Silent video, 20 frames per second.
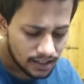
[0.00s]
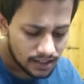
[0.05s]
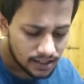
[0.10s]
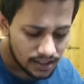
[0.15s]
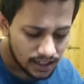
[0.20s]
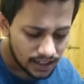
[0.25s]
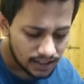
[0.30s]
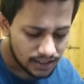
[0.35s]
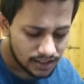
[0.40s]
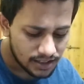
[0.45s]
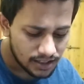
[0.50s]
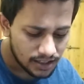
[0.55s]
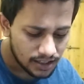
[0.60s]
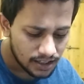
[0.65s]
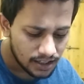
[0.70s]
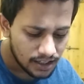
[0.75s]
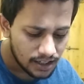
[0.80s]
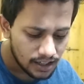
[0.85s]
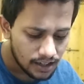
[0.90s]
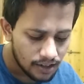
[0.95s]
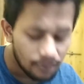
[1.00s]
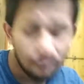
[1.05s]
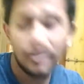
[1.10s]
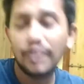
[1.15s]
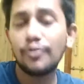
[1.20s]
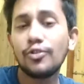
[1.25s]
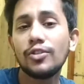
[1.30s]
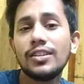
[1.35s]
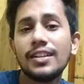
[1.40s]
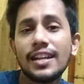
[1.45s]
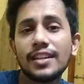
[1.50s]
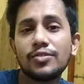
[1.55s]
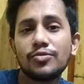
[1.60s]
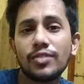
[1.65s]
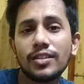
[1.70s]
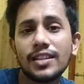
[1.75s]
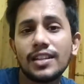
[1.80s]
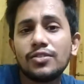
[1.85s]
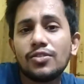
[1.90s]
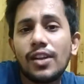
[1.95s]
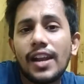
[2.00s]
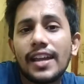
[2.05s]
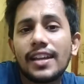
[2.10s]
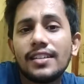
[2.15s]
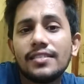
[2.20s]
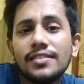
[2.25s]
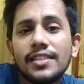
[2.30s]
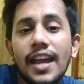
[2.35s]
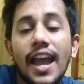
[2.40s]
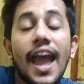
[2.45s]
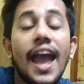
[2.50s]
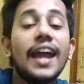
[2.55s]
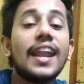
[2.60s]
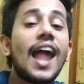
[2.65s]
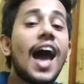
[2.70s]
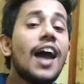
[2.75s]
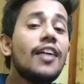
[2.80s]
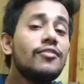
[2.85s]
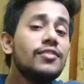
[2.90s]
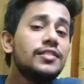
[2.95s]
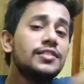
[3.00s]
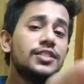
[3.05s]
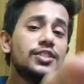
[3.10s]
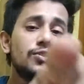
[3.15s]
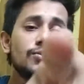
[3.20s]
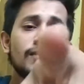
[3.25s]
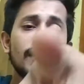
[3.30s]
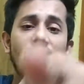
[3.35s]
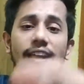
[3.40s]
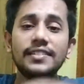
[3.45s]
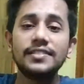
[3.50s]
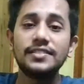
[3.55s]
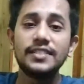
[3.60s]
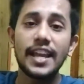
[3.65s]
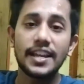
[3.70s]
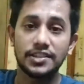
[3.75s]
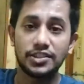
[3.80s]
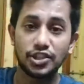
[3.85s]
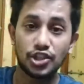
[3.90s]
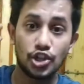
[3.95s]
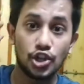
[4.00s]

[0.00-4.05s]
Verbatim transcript: just wait for the next one. That's all I can say, and I will see you guys next.